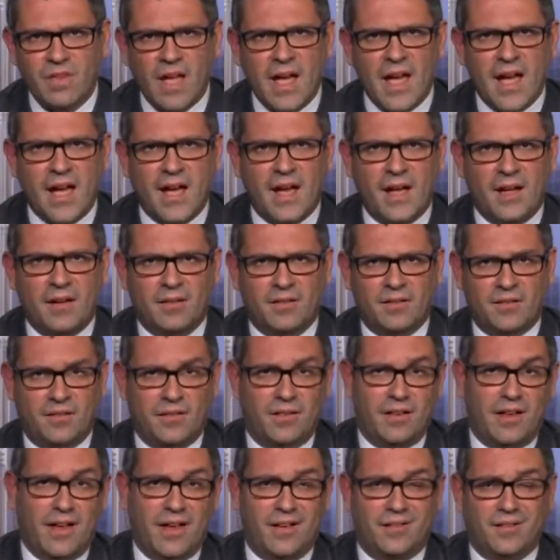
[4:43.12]
uh,
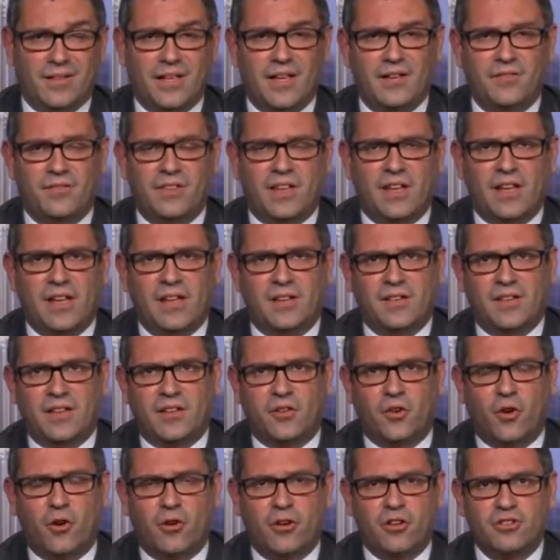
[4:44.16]
uh, leave the, the
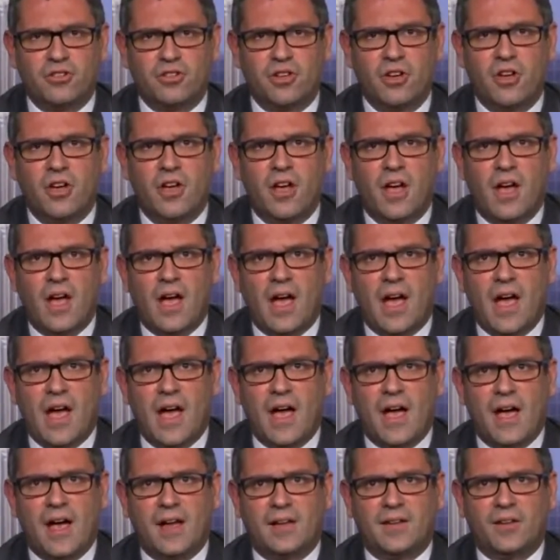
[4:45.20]
Kurdish
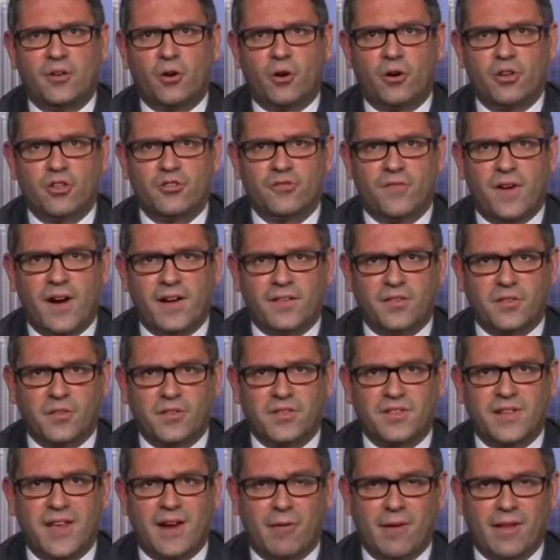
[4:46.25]
uh, the Kurdish
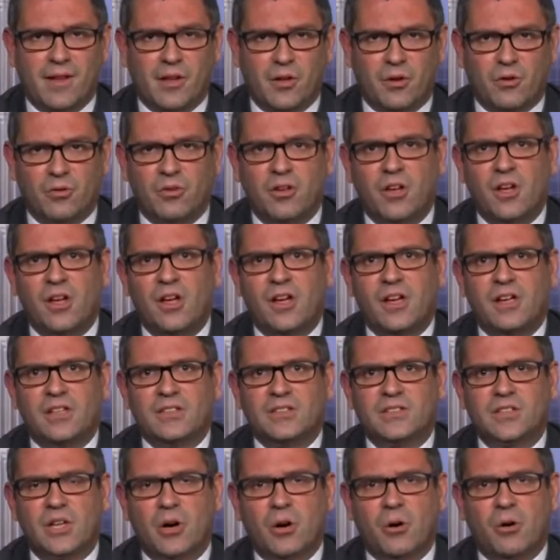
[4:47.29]
fighters there alone.
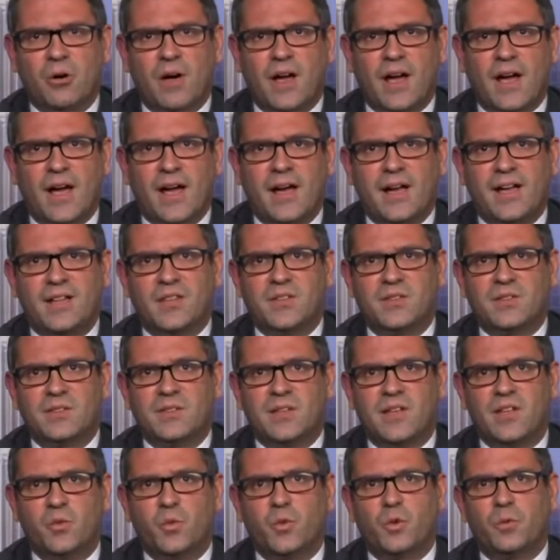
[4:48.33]
So
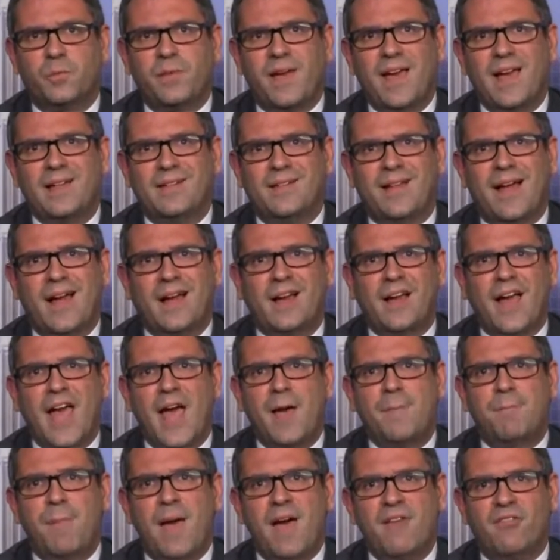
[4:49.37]
it's it will be a like
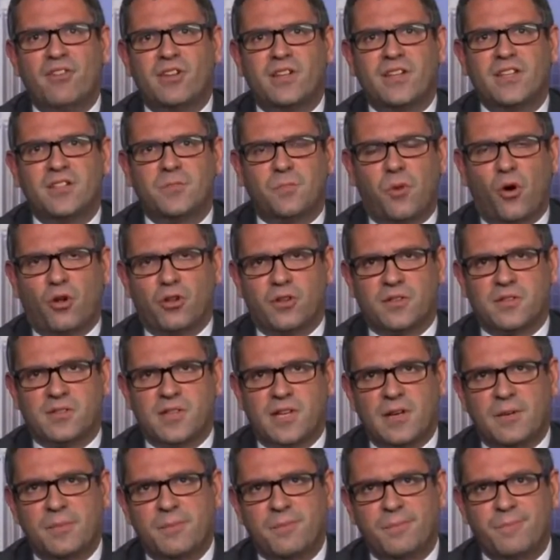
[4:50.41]
ambivalent
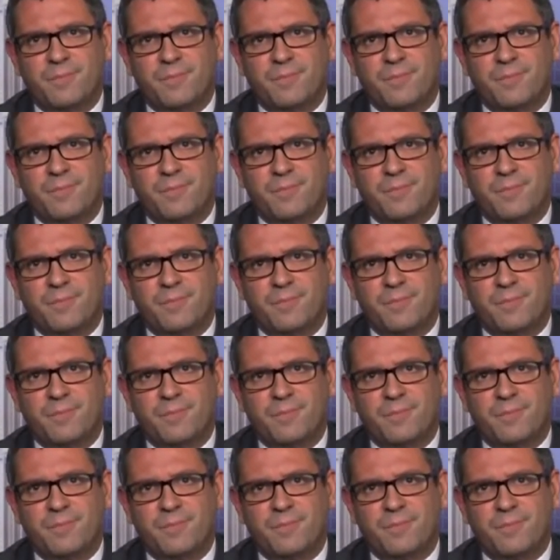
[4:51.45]
policy.